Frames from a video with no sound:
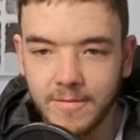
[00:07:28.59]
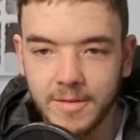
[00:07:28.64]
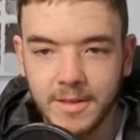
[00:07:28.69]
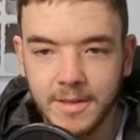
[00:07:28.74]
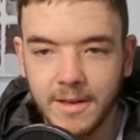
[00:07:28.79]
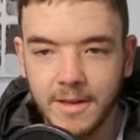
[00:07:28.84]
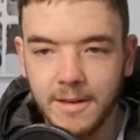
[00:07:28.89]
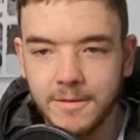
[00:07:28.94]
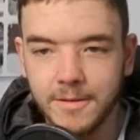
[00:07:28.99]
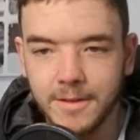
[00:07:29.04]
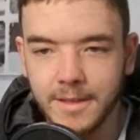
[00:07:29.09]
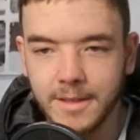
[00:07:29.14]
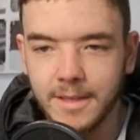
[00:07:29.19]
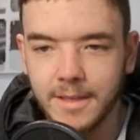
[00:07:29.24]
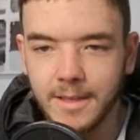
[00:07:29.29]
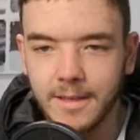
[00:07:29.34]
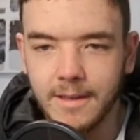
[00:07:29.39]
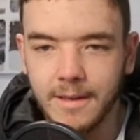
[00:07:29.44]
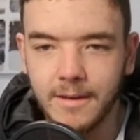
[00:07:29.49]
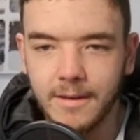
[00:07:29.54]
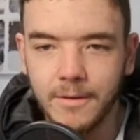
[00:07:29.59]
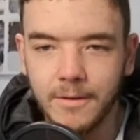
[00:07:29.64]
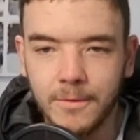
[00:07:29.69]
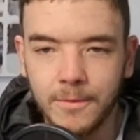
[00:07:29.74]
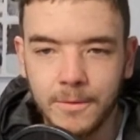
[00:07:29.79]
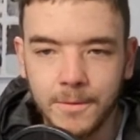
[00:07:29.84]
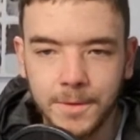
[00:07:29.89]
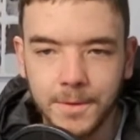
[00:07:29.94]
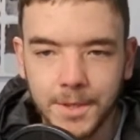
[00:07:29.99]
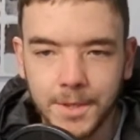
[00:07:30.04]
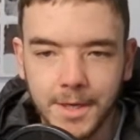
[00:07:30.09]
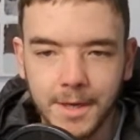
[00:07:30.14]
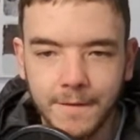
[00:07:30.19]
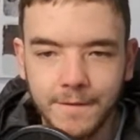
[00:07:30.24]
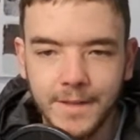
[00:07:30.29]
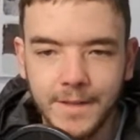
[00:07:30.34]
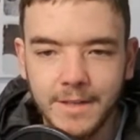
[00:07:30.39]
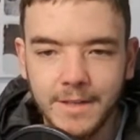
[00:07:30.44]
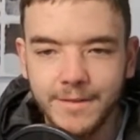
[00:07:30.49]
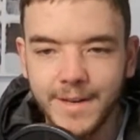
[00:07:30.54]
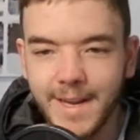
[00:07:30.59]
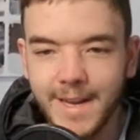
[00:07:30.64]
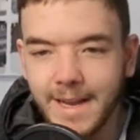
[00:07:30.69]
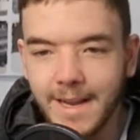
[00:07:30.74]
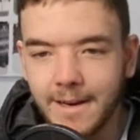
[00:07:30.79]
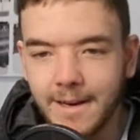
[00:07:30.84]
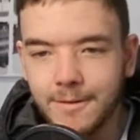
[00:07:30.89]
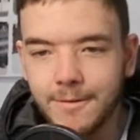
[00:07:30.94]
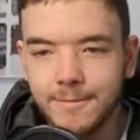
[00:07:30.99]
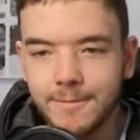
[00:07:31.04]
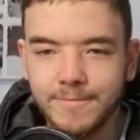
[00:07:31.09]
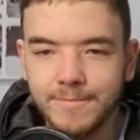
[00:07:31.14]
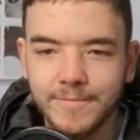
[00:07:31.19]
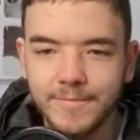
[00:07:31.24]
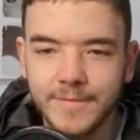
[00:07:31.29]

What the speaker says: you know, or a Villarreal.